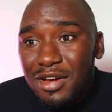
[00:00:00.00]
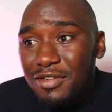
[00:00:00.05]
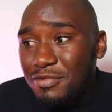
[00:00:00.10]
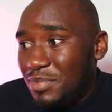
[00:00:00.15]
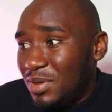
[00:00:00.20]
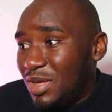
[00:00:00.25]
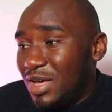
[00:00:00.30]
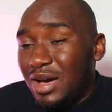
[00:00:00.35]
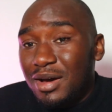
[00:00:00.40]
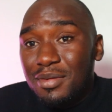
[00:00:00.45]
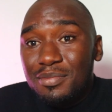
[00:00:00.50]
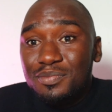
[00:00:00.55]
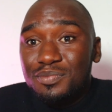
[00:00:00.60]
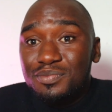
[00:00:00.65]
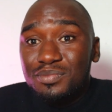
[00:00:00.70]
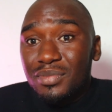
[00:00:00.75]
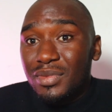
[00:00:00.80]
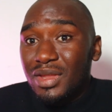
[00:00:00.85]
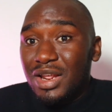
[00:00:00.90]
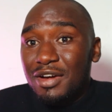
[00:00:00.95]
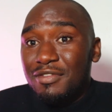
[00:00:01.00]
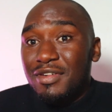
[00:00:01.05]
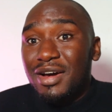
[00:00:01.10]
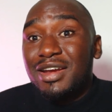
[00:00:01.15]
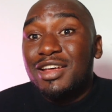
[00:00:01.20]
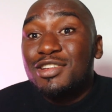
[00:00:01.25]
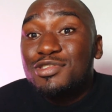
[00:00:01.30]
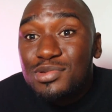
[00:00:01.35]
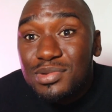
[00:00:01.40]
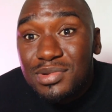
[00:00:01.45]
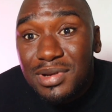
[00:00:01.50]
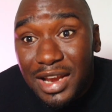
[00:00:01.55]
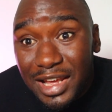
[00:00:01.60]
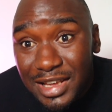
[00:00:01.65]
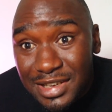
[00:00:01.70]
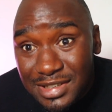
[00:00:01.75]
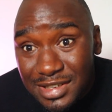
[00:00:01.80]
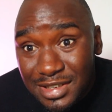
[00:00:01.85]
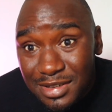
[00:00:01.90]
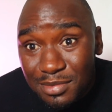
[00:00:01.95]
I've understood
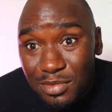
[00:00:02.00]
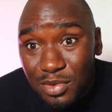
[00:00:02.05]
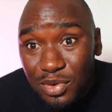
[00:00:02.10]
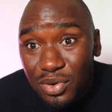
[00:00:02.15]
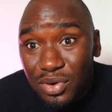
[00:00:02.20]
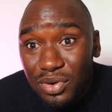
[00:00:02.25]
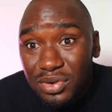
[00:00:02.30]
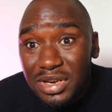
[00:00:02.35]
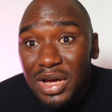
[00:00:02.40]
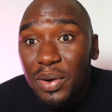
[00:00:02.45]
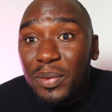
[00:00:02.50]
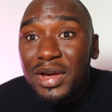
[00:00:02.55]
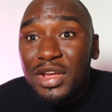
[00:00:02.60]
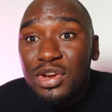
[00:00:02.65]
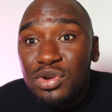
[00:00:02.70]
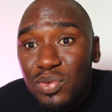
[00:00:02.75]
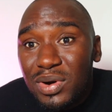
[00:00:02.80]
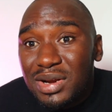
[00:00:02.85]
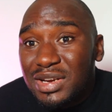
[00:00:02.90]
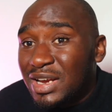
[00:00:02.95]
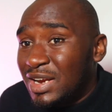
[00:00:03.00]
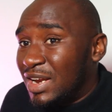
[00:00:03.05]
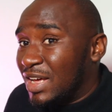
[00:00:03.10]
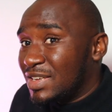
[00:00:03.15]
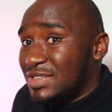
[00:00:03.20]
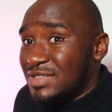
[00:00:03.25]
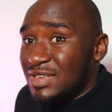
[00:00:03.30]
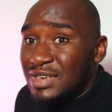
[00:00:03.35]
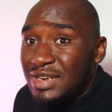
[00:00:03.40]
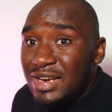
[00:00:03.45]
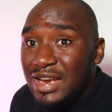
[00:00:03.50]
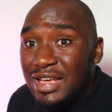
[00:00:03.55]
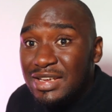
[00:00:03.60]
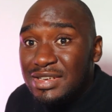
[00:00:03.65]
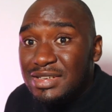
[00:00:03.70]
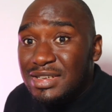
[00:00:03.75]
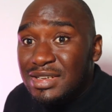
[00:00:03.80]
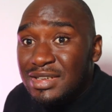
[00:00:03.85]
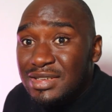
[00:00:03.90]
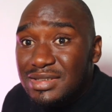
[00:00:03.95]
lighting more. Now I know what an accent
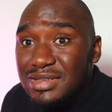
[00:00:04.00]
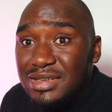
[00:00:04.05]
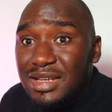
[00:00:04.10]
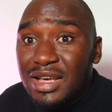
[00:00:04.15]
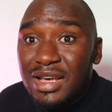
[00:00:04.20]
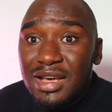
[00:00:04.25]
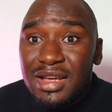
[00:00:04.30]
light is.